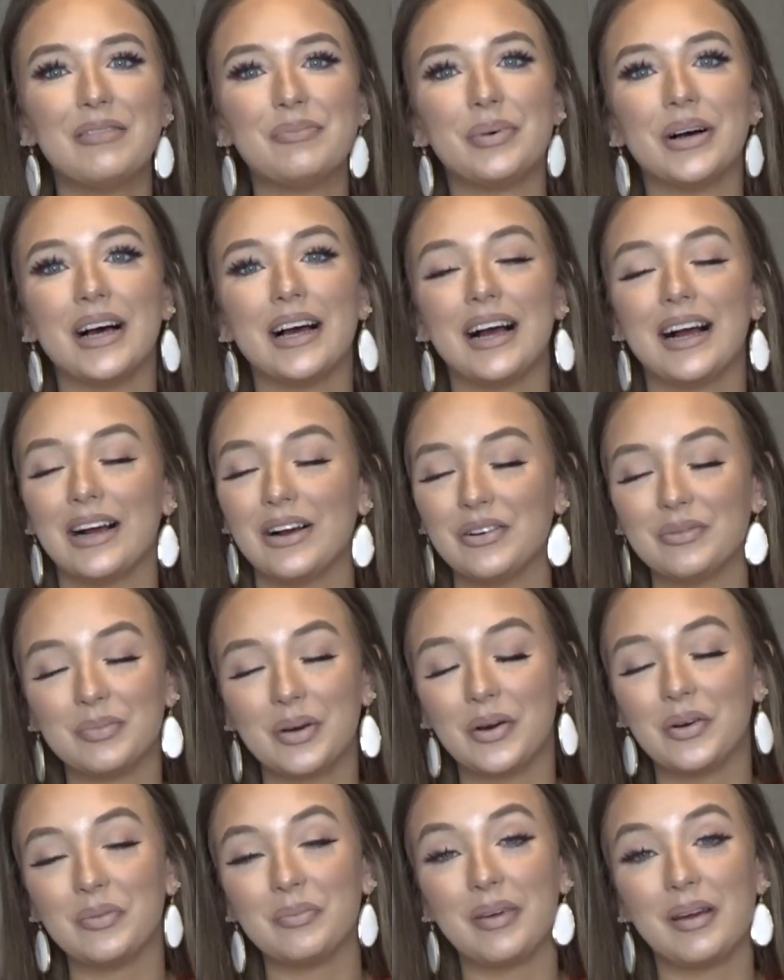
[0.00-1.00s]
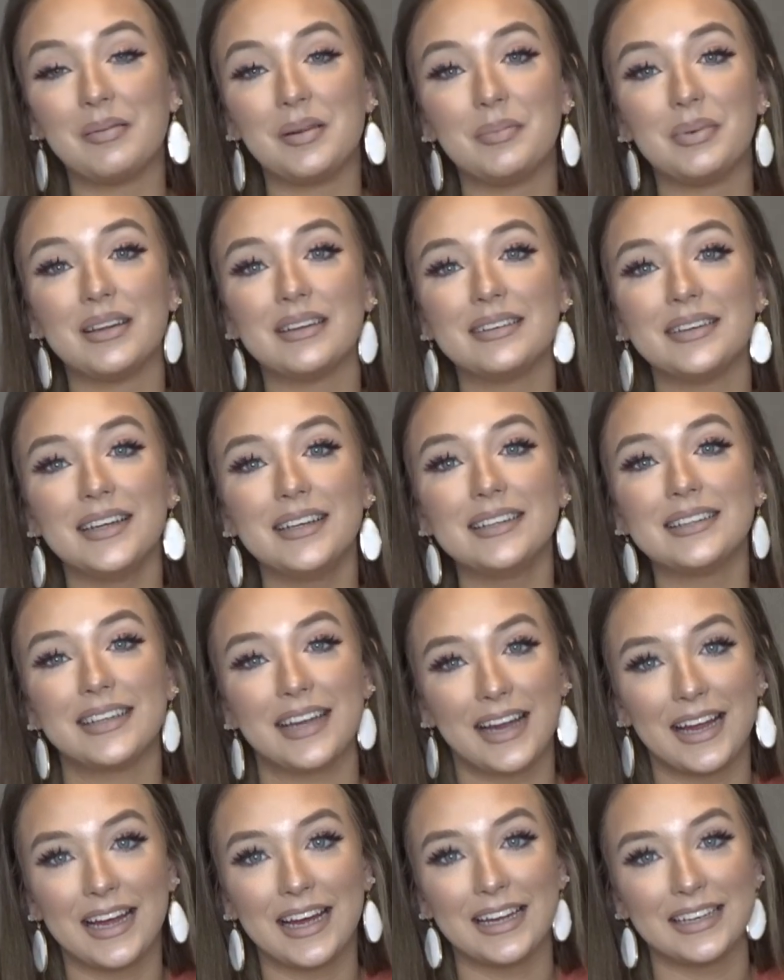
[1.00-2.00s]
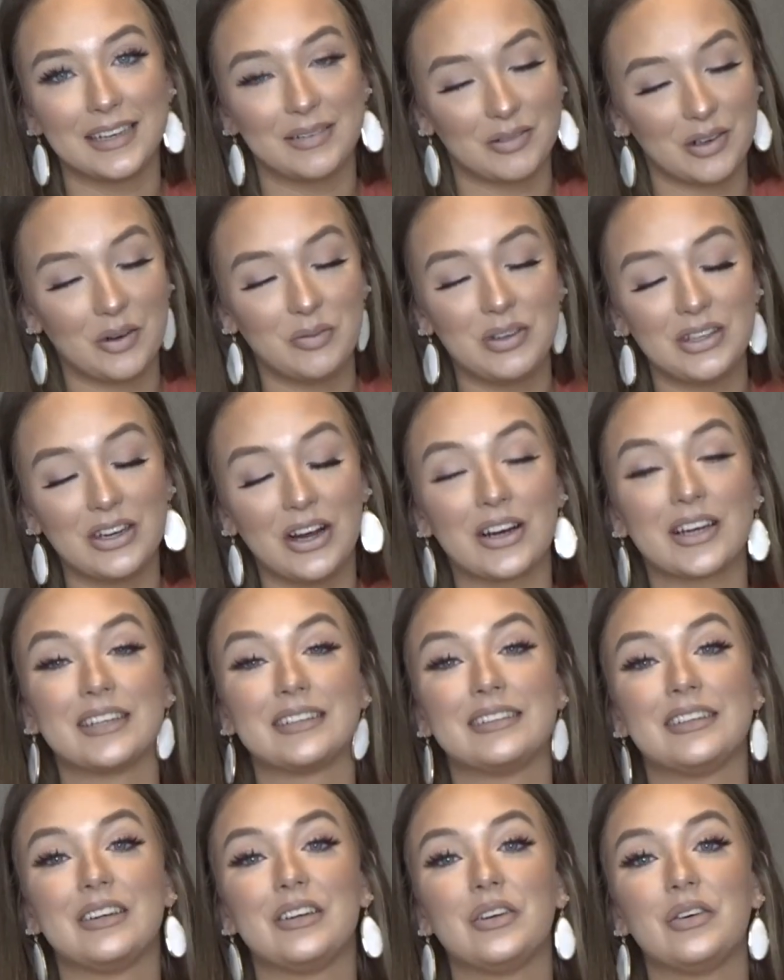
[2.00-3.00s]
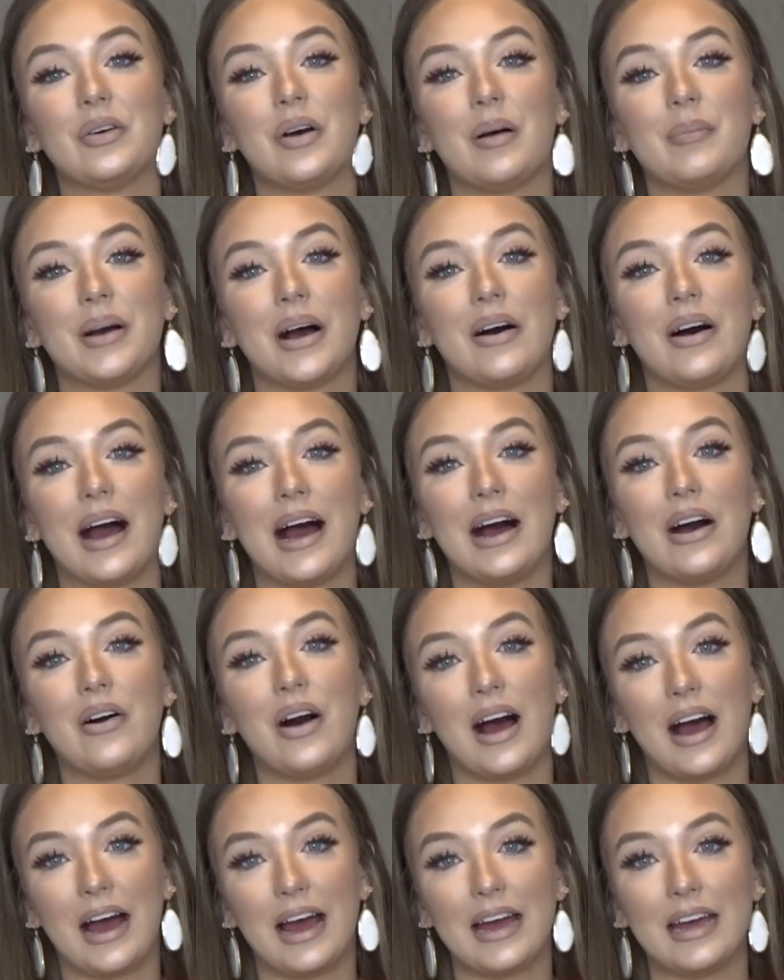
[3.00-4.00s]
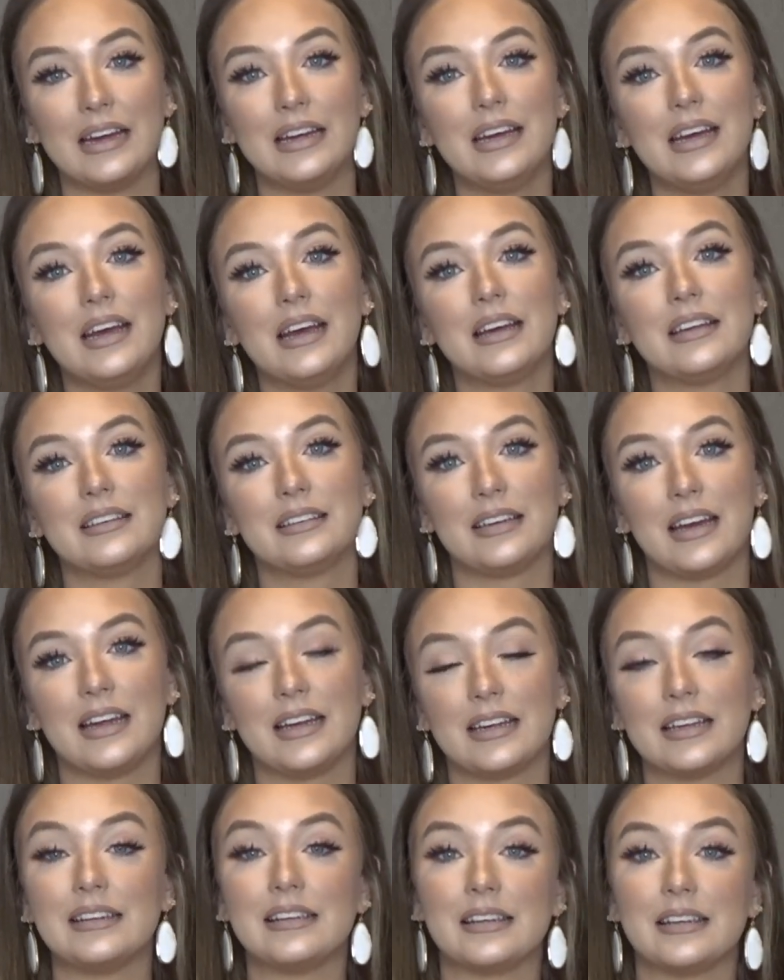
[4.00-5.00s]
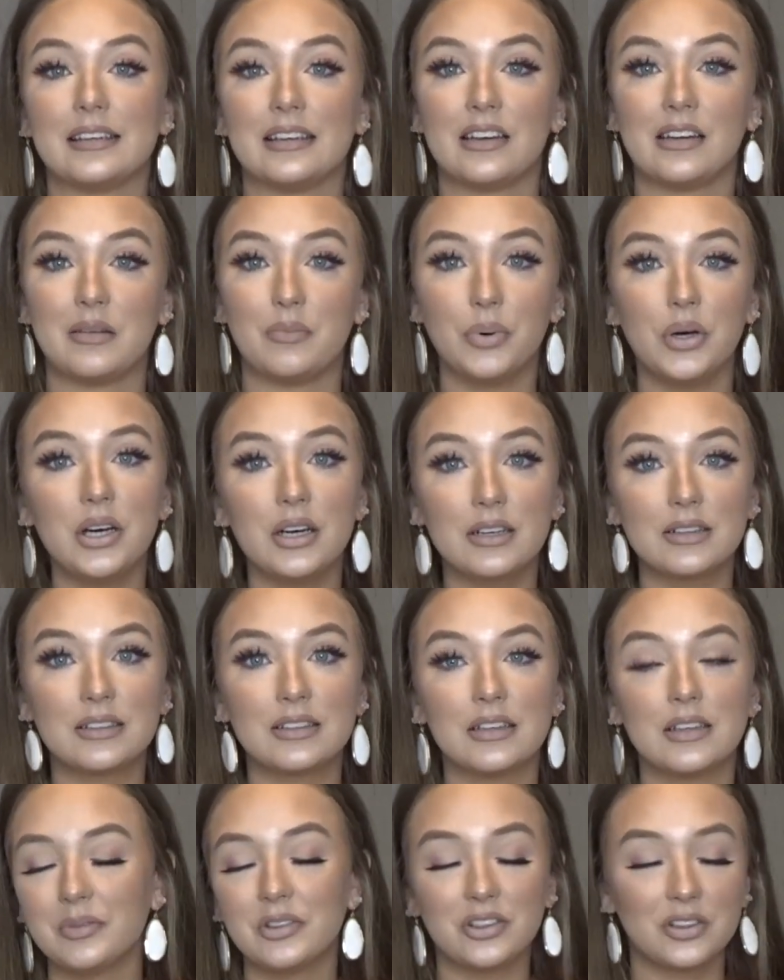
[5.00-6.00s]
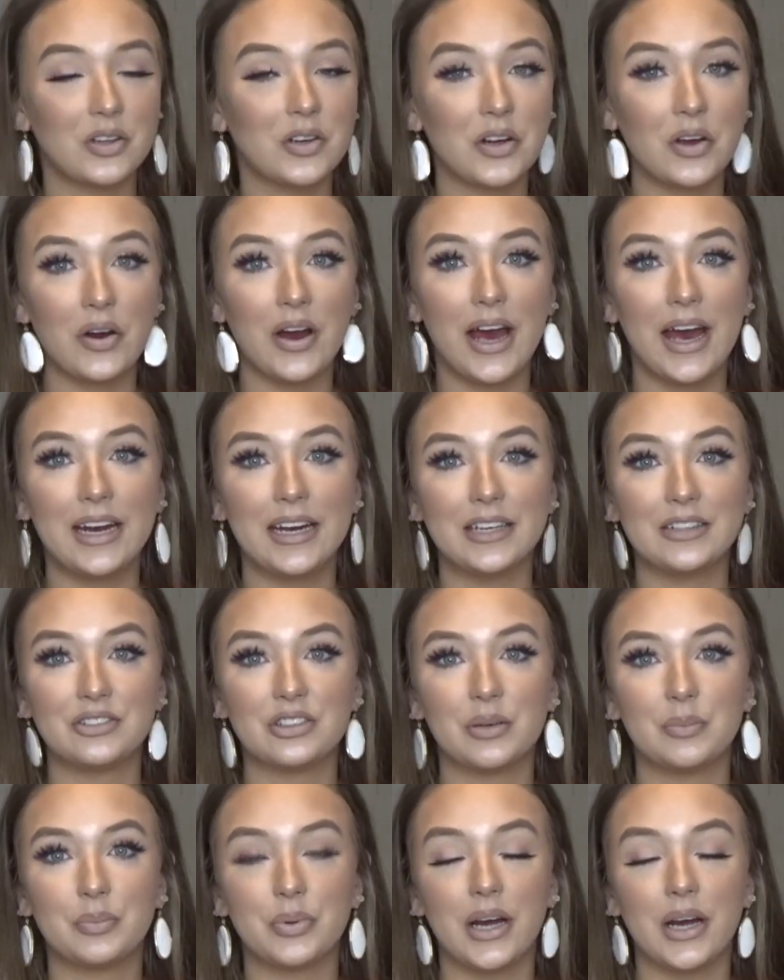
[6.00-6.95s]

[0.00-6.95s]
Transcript: but I own my own baby business, and I'm going to be talking to you about how I stay consistently booked. I'm just going to go ahead and jump